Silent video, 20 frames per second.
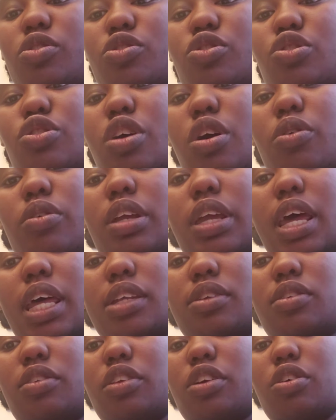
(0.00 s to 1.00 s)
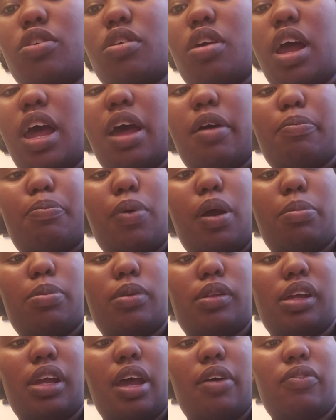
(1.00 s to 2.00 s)
so yes, there I
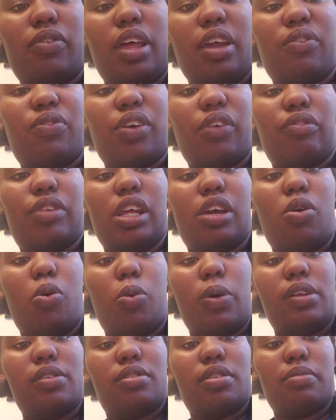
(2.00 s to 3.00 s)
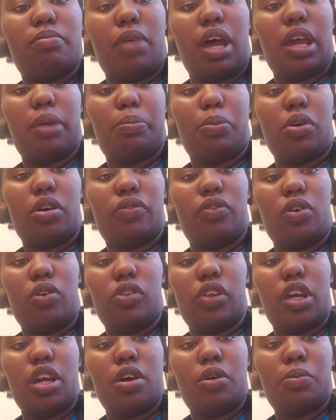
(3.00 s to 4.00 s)
probably have like 50 coins in my
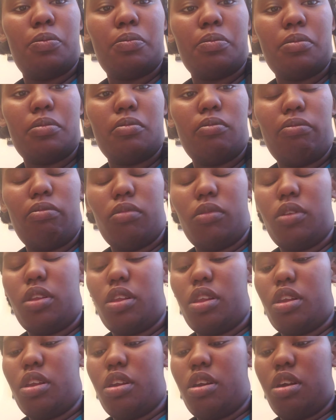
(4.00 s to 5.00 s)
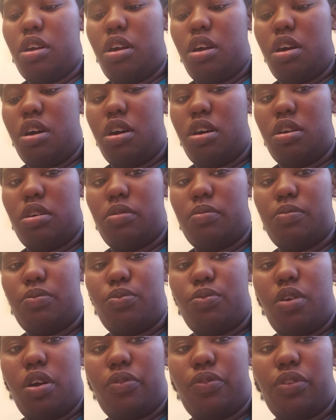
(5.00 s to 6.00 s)
portfolio.
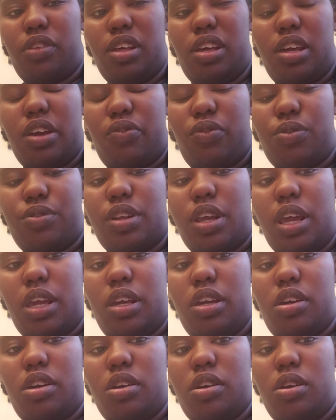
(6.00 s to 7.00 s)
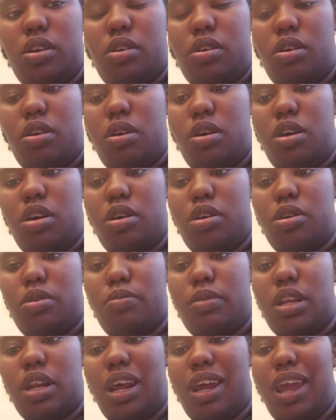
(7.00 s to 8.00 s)
Um, roughly give or take.
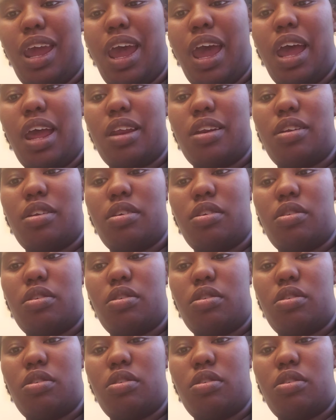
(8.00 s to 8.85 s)
Um, and I add